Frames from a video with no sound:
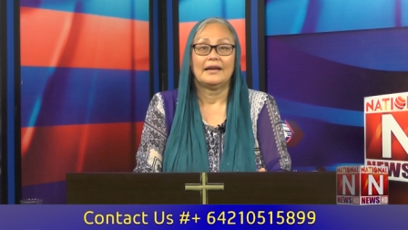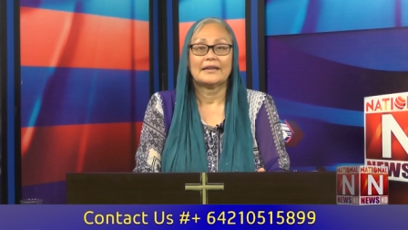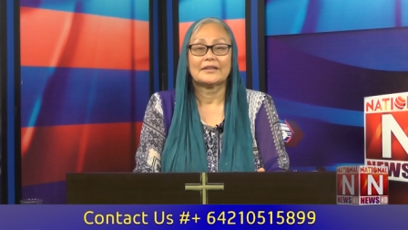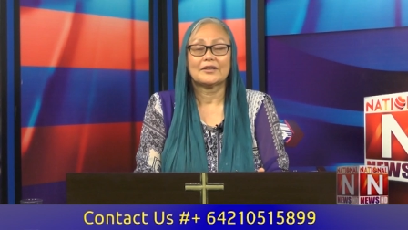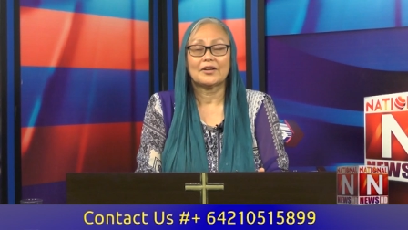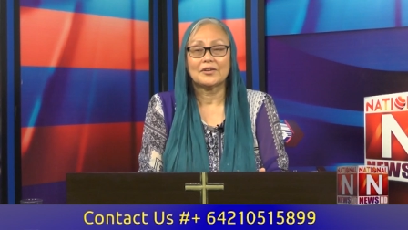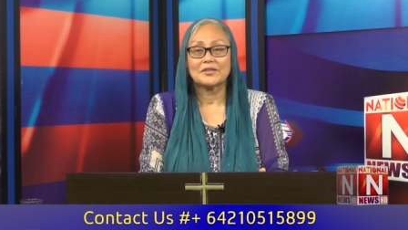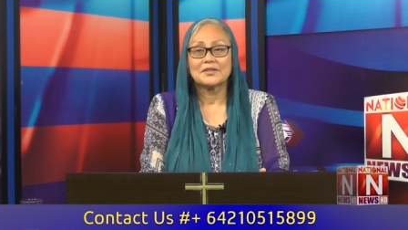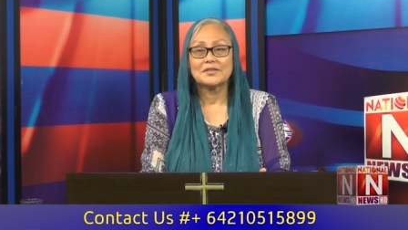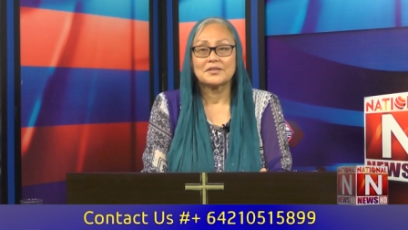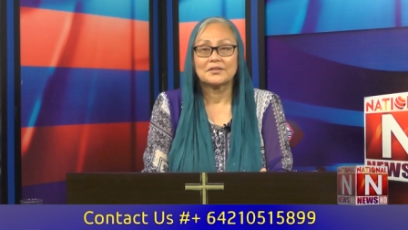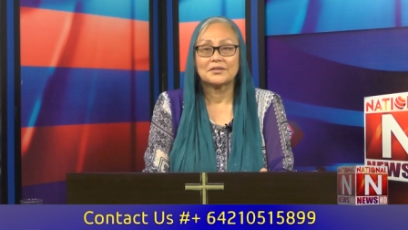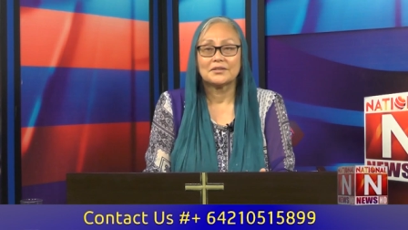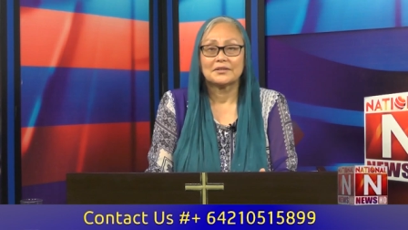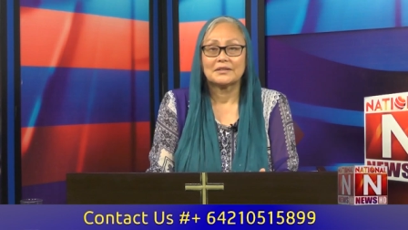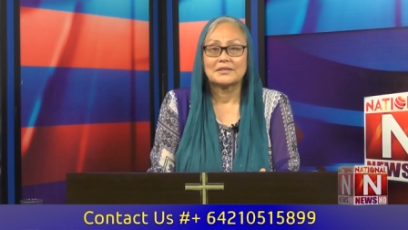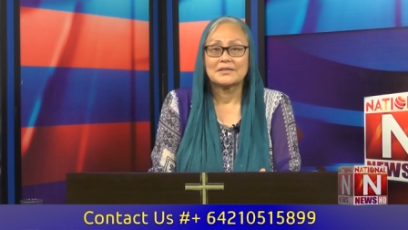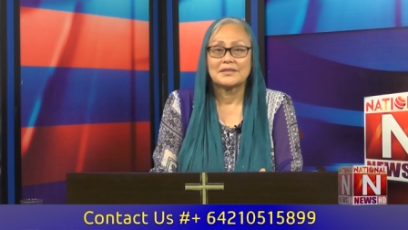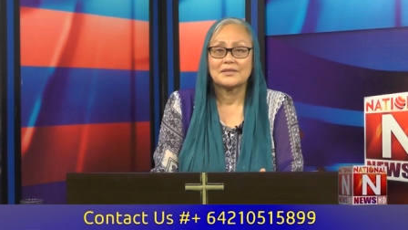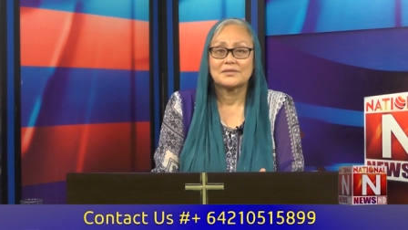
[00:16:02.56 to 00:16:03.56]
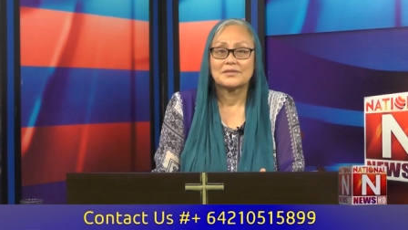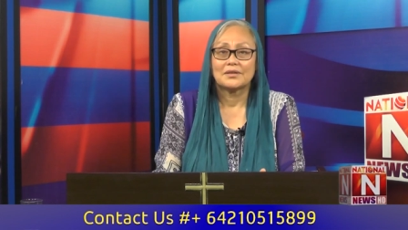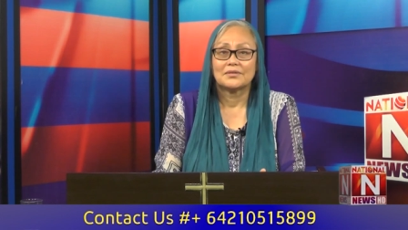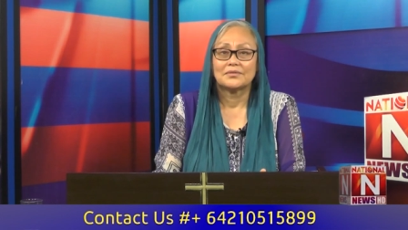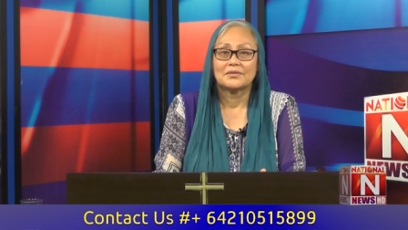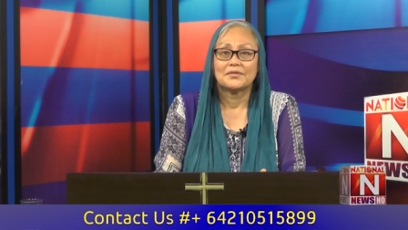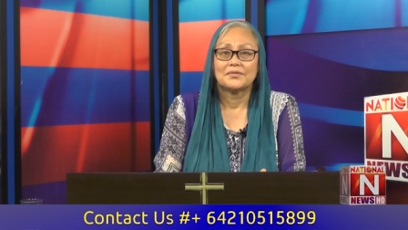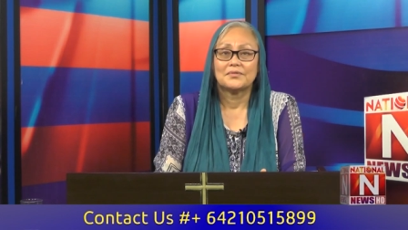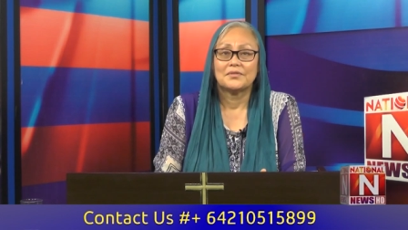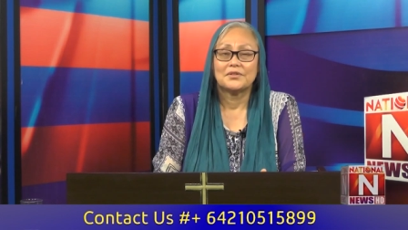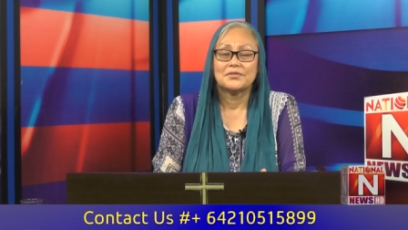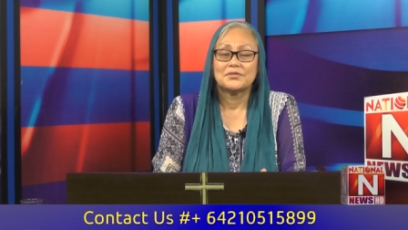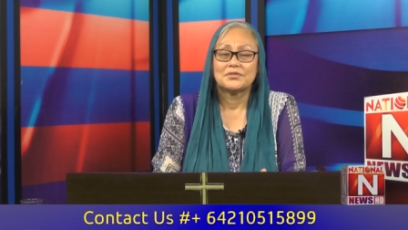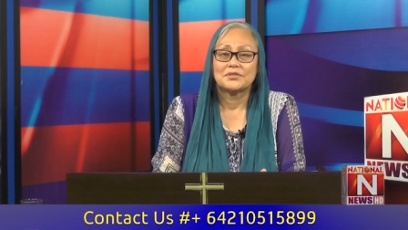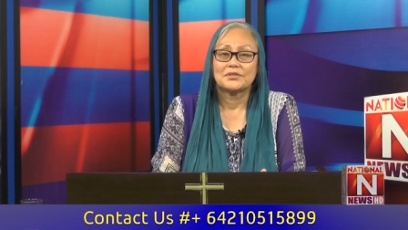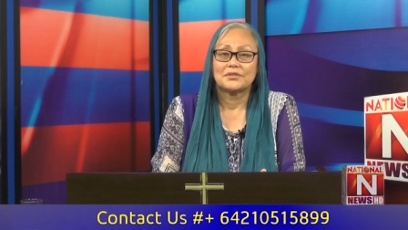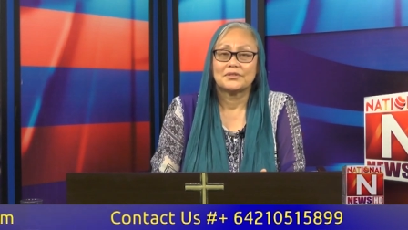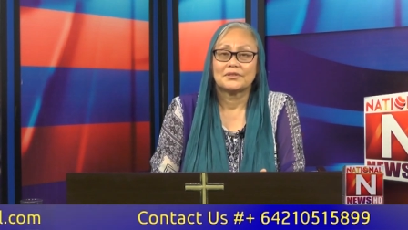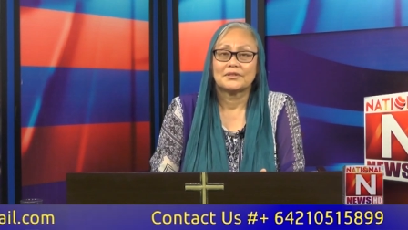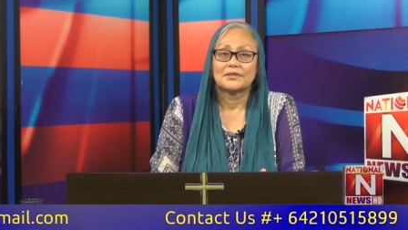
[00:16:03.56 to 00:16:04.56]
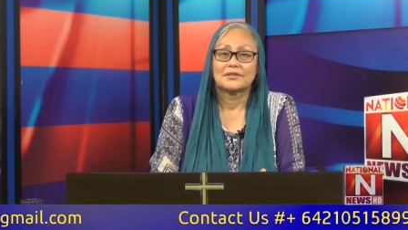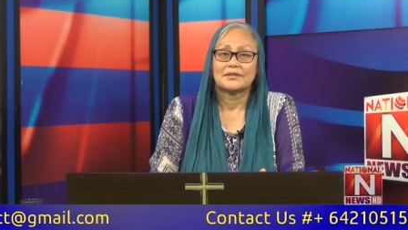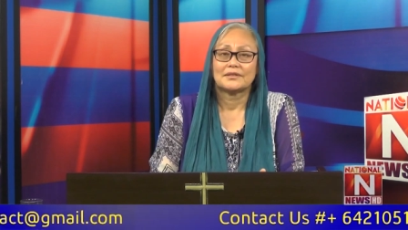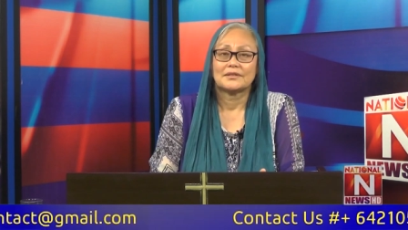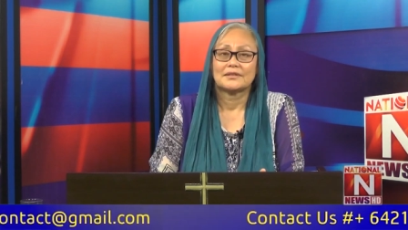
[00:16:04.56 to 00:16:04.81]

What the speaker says: and uncertainties of the future.